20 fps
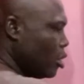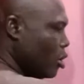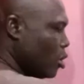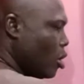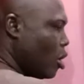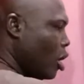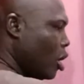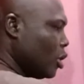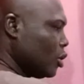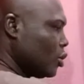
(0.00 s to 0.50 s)

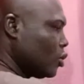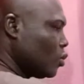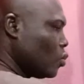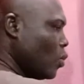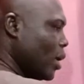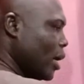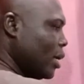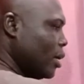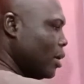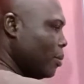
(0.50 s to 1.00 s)
all
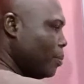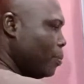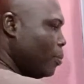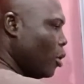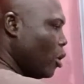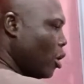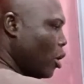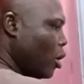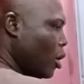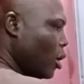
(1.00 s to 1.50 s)
squared,
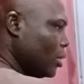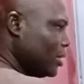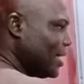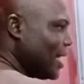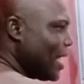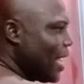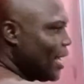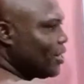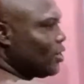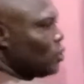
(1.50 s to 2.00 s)
plus
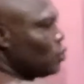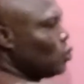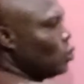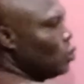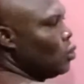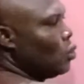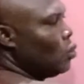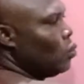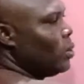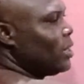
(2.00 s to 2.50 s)

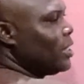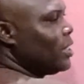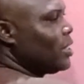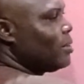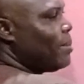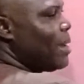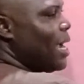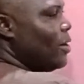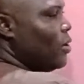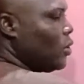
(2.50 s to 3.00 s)
x2, which is
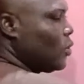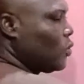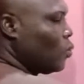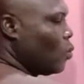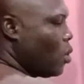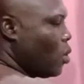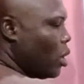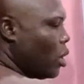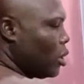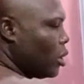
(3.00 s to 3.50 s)
minus
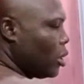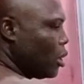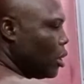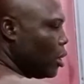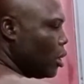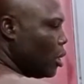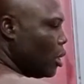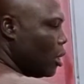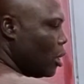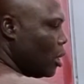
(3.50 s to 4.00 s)
1,
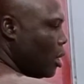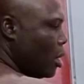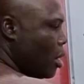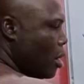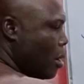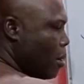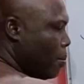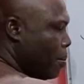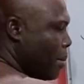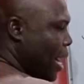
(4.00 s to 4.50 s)

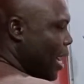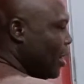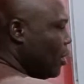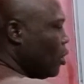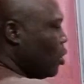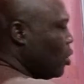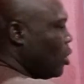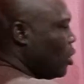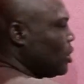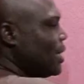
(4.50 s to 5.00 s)
minus